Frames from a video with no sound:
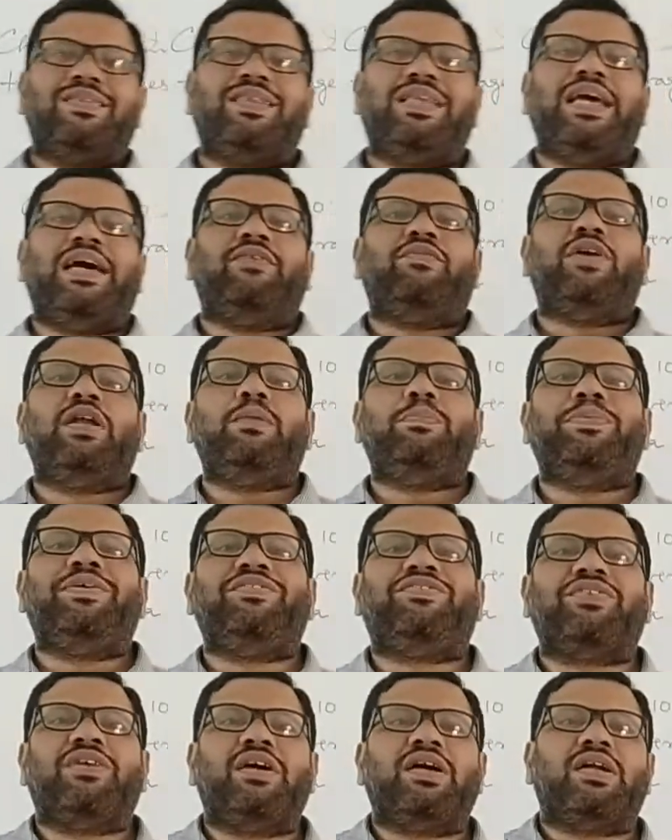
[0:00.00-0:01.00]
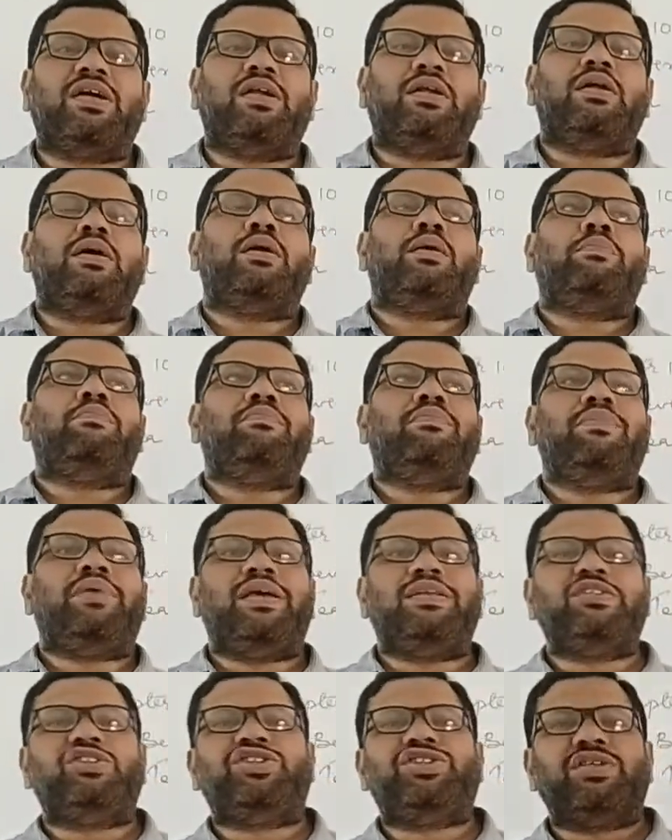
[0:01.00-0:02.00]
There will be certain
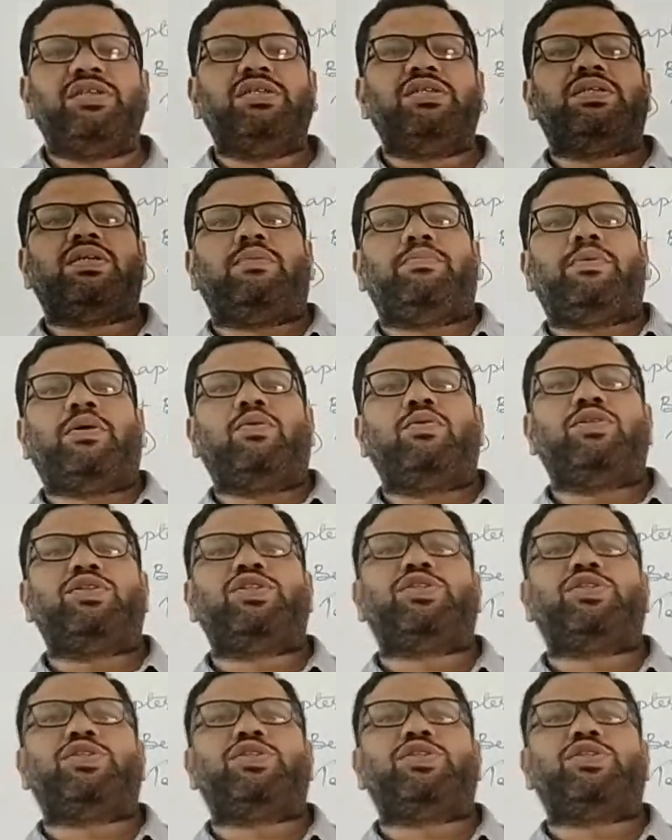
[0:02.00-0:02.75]
mentioned about